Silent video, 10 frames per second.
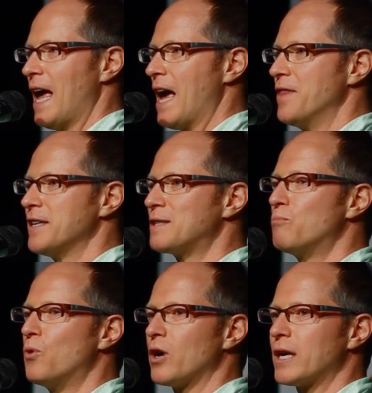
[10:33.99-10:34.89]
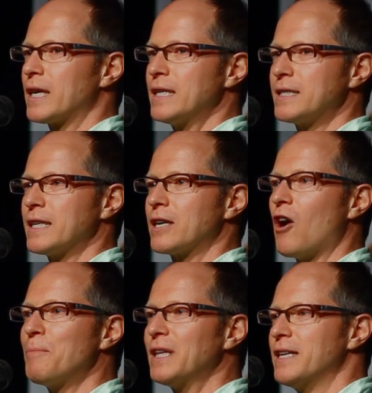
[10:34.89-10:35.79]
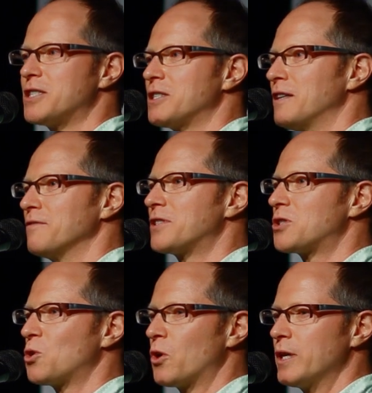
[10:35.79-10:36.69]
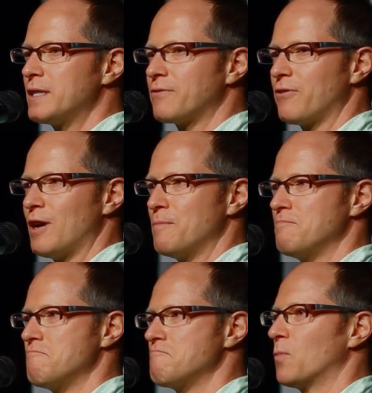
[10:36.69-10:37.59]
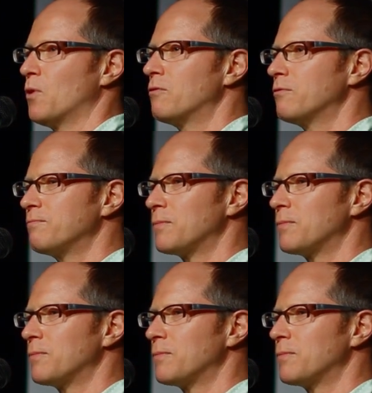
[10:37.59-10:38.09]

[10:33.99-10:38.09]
And this book is a compilation of stories from,